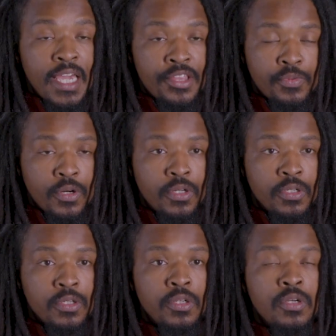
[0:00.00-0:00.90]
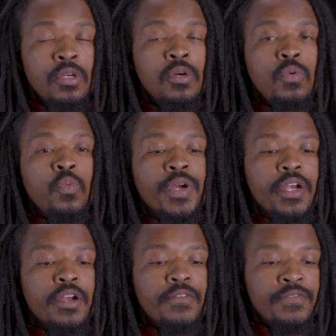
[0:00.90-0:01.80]
Eighth Wall,
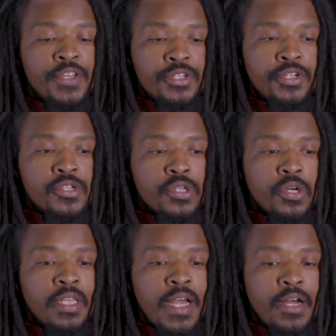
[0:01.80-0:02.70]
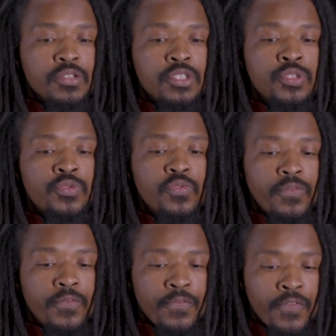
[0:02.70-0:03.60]
where visitors are allowed to
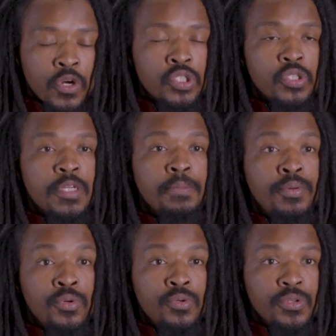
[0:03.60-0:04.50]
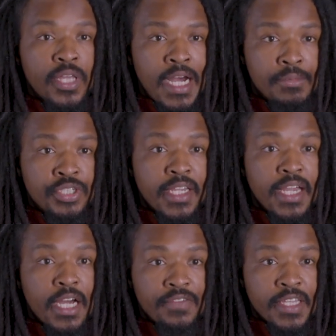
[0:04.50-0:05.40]
virtually pull the object
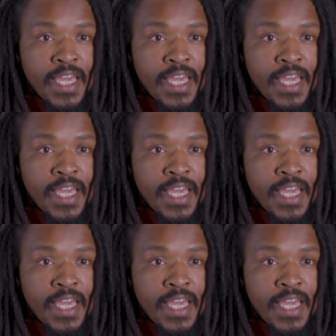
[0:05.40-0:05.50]
out of the